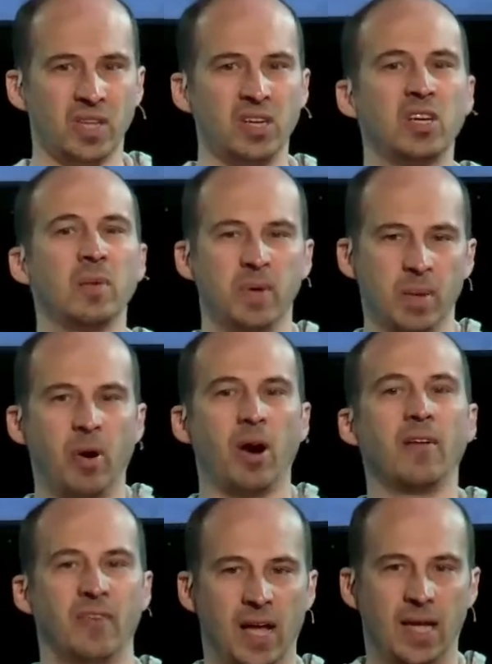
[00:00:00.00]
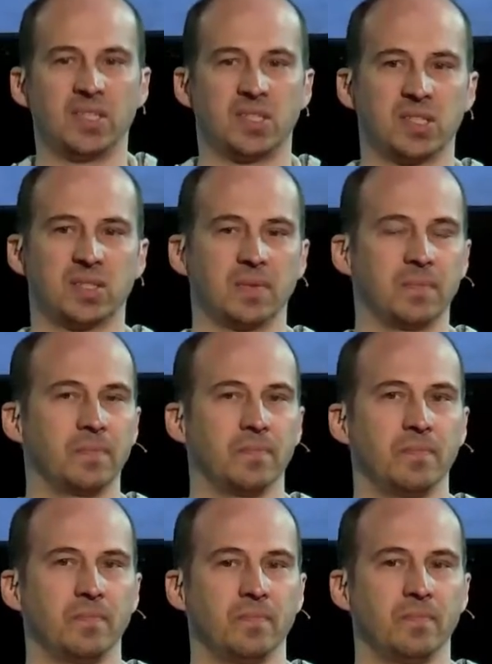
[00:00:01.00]
then you can be a part of us.
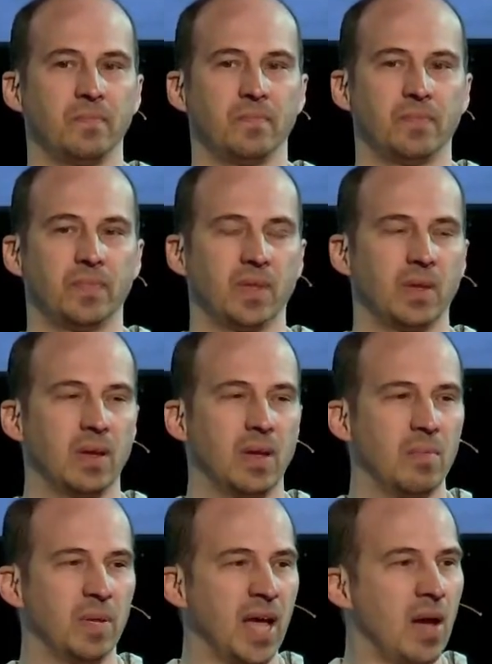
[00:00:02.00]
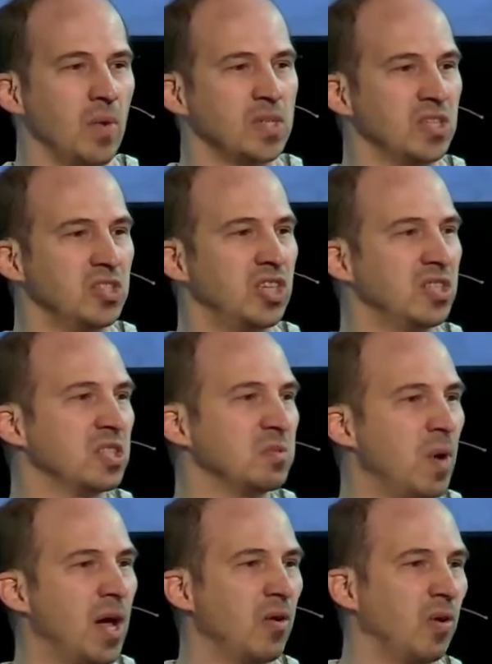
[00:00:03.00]
But that wasn't Jesus'
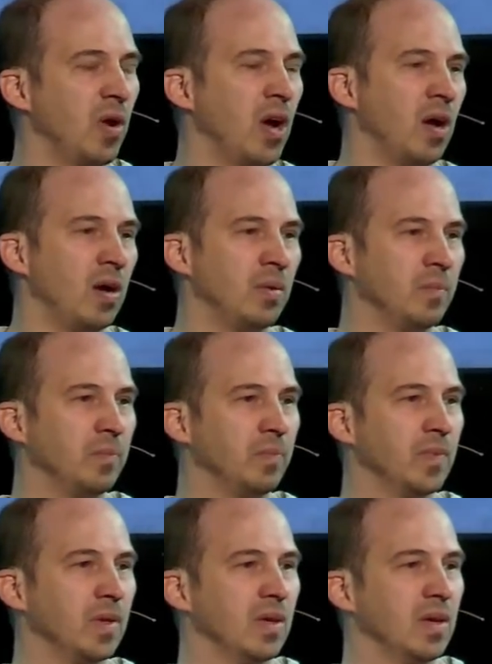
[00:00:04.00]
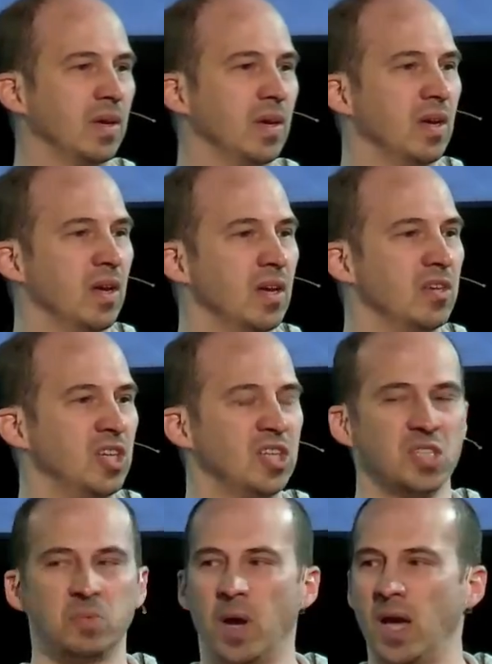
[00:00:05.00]
model at all.
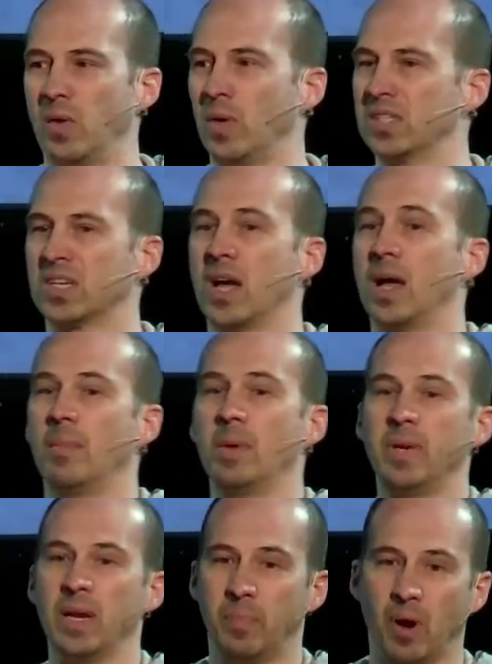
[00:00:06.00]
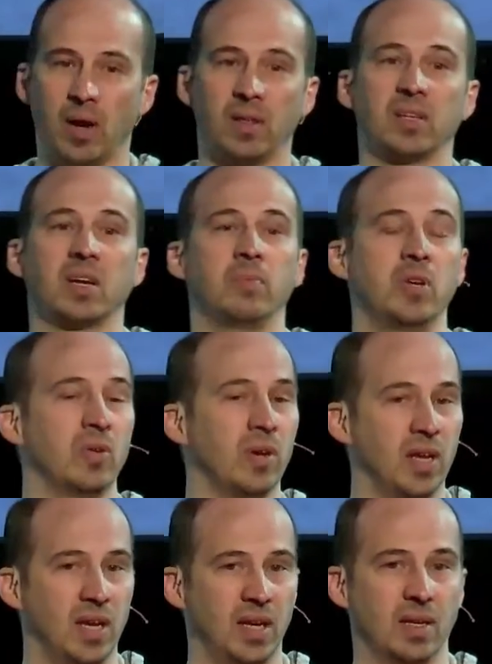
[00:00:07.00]
Jesus' model was come and be a part of the
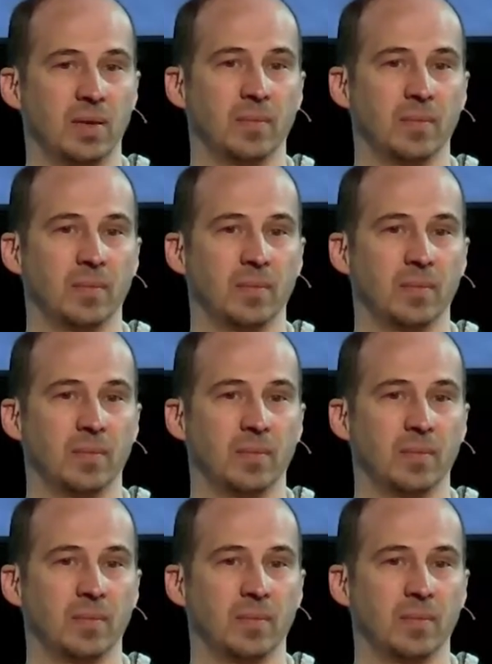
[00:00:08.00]
community,